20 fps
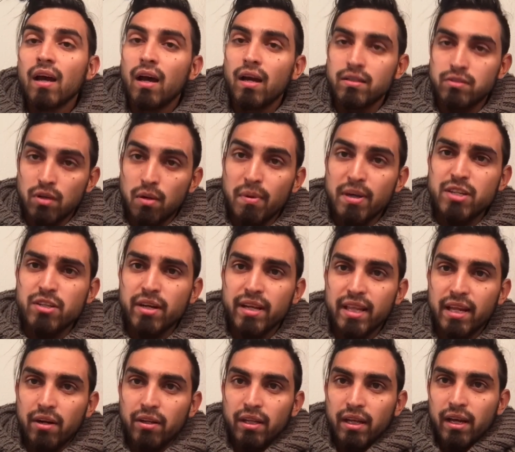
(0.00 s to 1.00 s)
So I might try
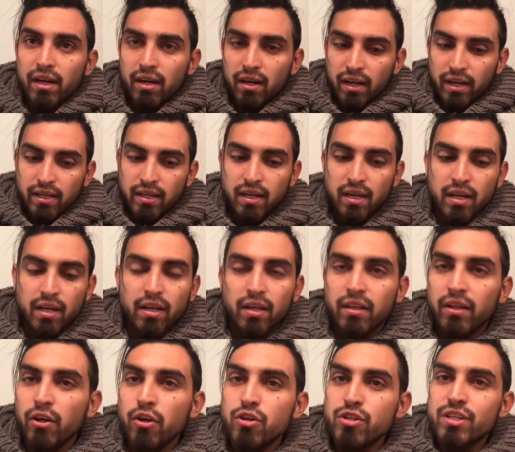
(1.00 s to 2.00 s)
that on the hairline.
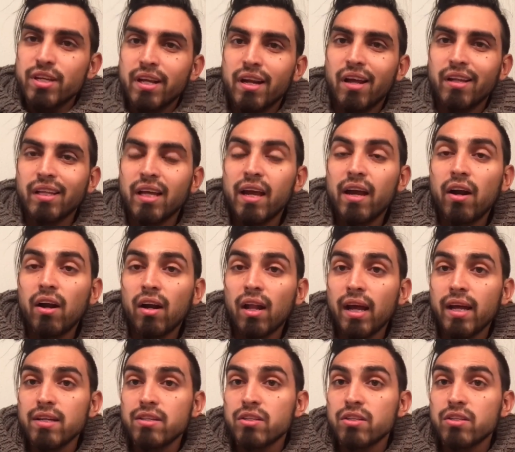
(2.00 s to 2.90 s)
They're using it on the hairline